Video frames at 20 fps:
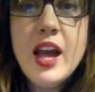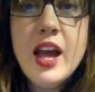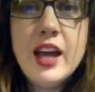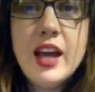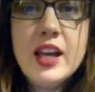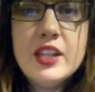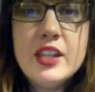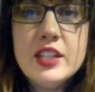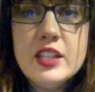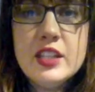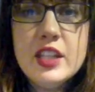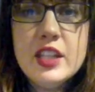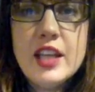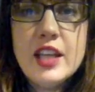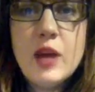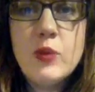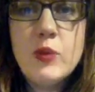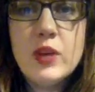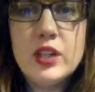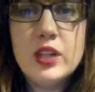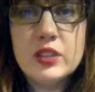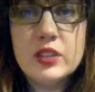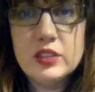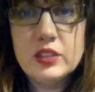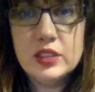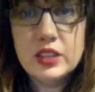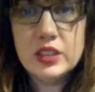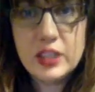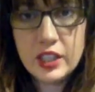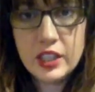And I think that word
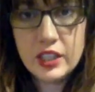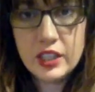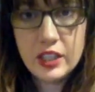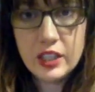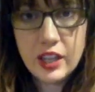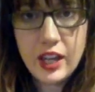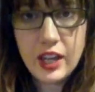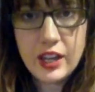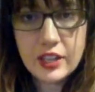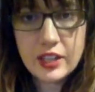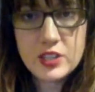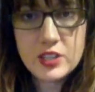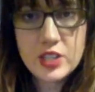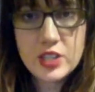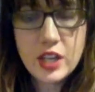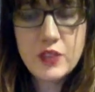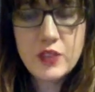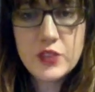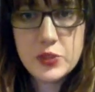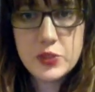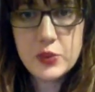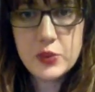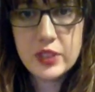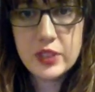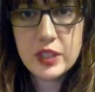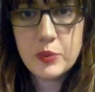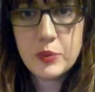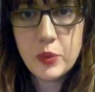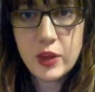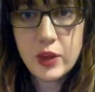look at yourself is
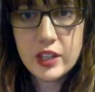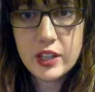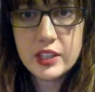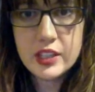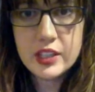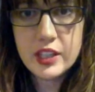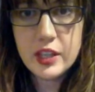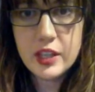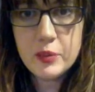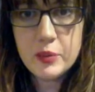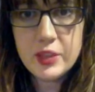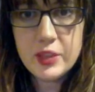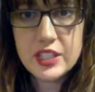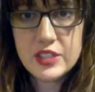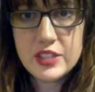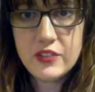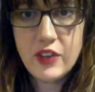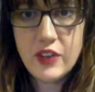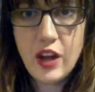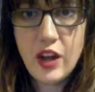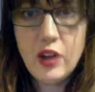really important here because of